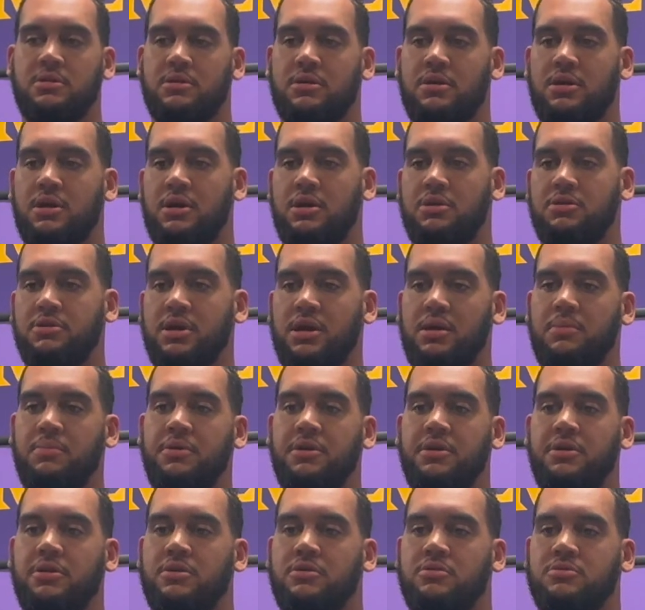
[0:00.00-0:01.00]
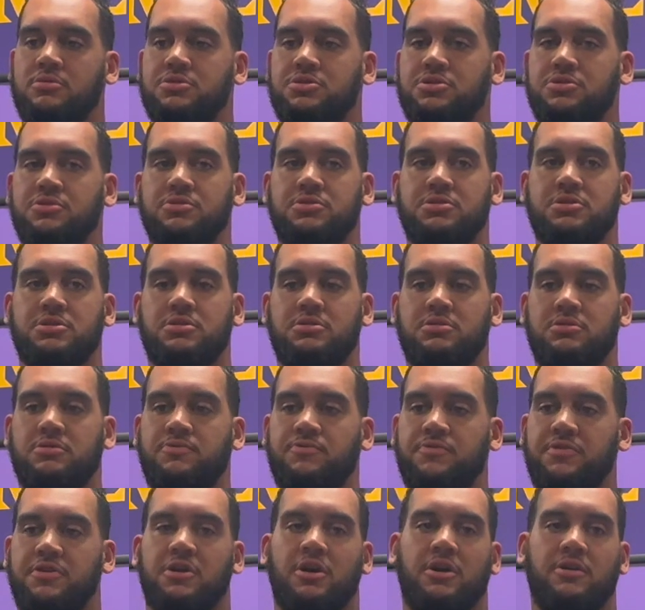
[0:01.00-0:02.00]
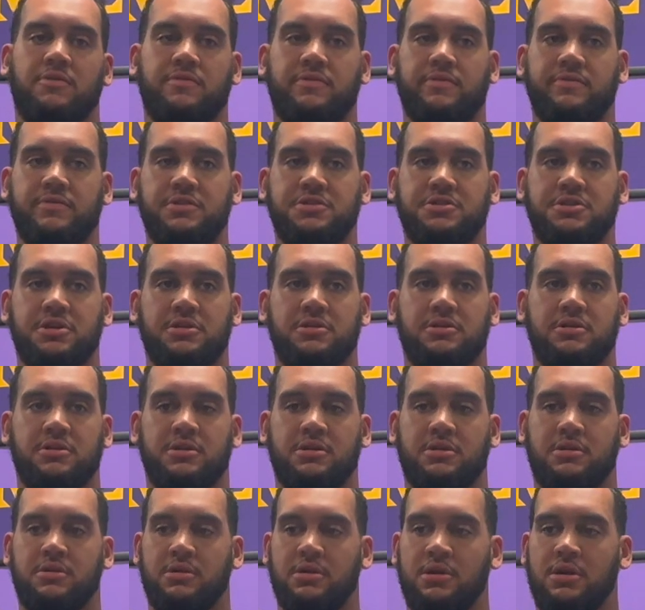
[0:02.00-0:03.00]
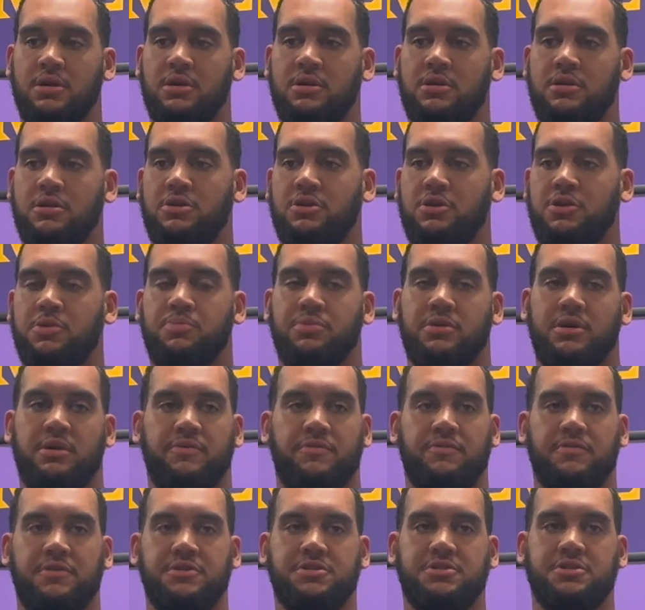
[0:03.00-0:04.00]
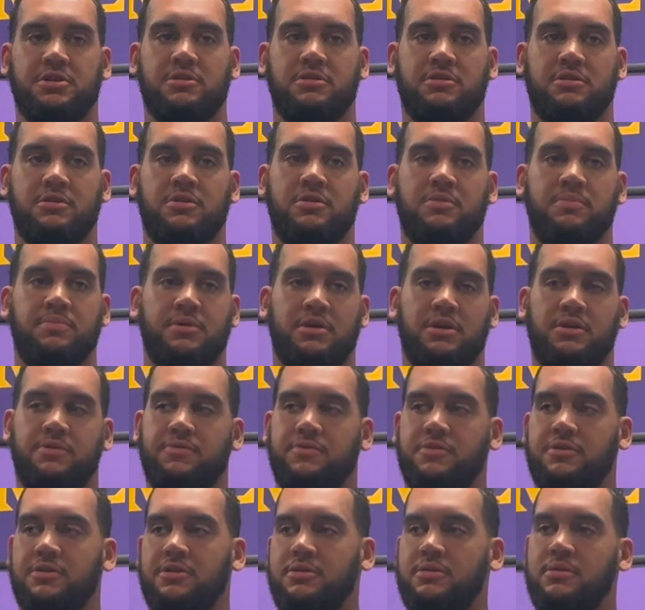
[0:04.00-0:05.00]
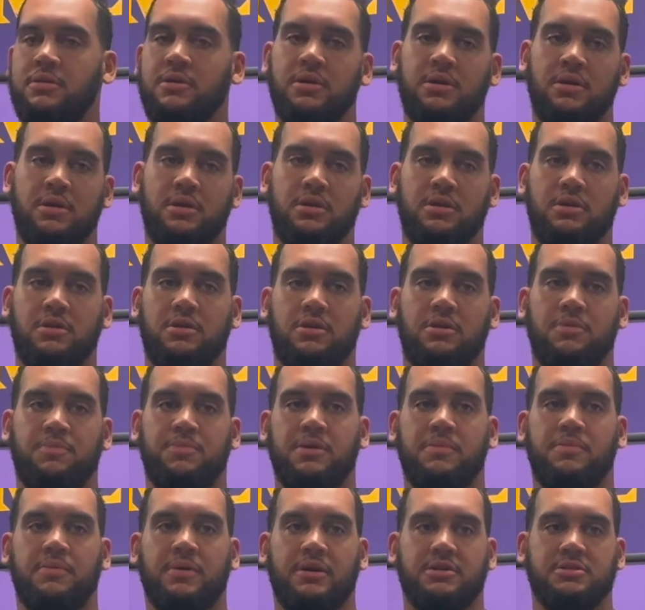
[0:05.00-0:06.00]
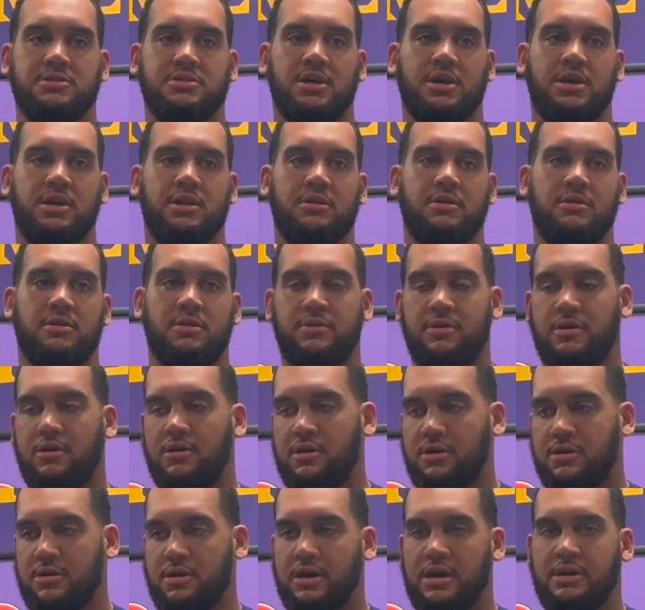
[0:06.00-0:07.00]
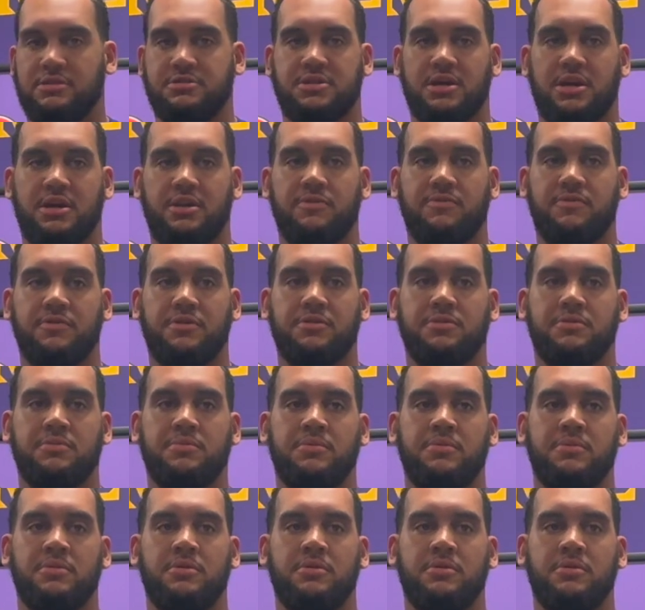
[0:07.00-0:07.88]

You got to bring your own juice, and you feed off of each other, and, you know, you play for each other. You don't play for, you know, people outside the field.